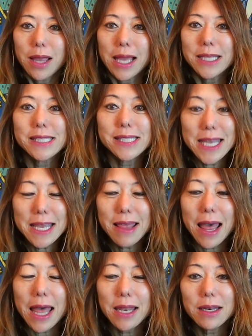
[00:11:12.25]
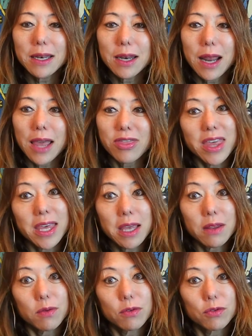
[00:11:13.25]
and seeing that, I think
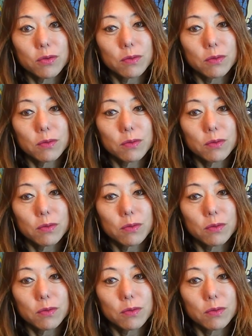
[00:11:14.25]
it